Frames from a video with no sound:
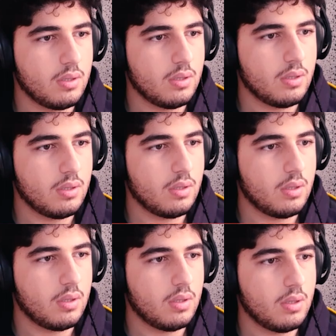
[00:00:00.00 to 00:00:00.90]

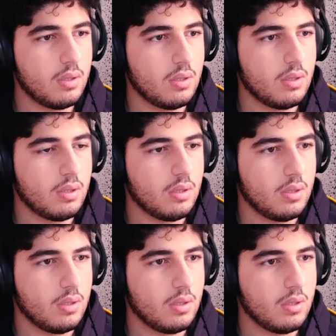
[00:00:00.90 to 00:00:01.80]

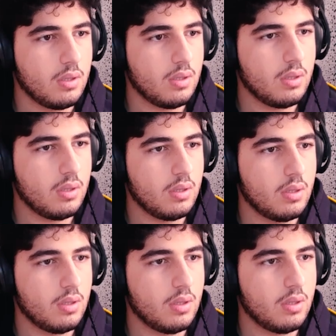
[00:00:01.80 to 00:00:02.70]

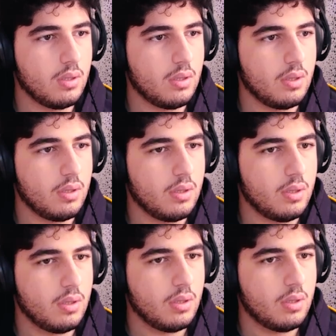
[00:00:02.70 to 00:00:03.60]

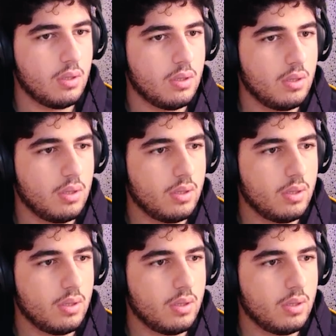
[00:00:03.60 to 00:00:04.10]
(silence)